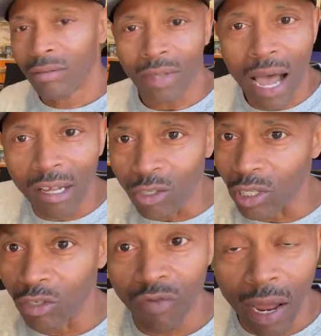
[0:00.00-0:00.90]
the hot
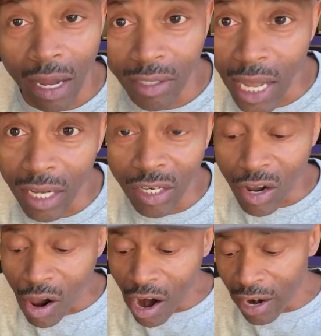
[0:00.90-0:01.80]
sauce is right outside in the
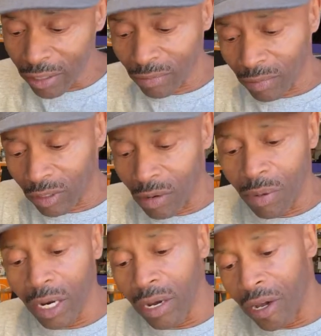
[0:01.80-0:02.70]
car,
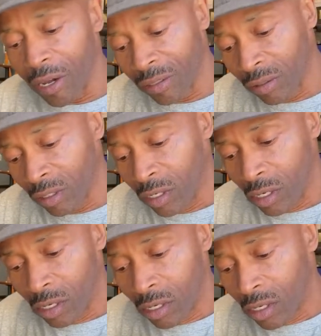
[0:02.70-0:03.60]
but uh.
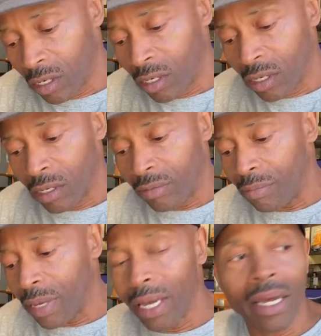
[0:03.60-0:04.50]

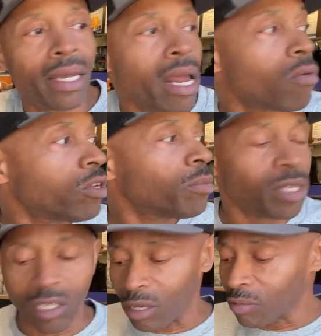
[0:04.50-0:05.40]
Man, that would have
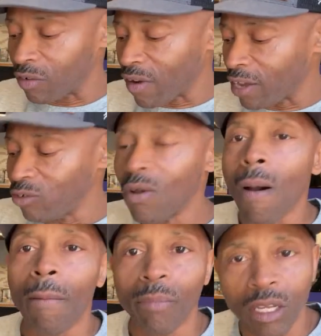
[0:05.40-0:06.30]
been something, right? You know,
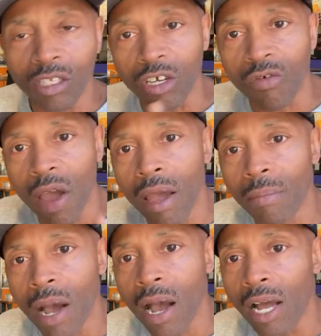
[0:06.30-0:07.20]
I no, meant to grab
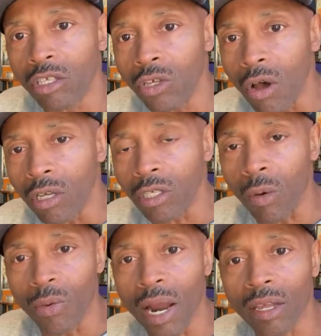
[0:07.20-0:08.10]
my hot sauce
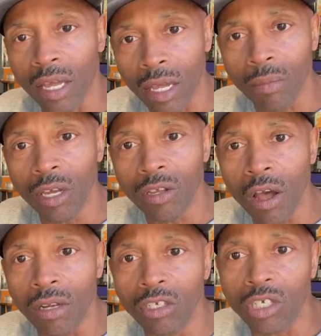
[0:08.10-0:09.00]
when I came here,
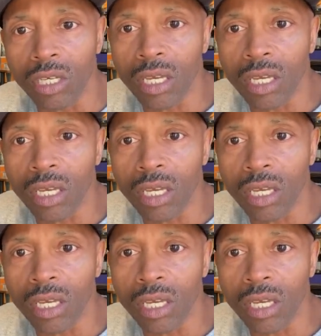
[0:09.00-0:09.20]
y'all. The chicken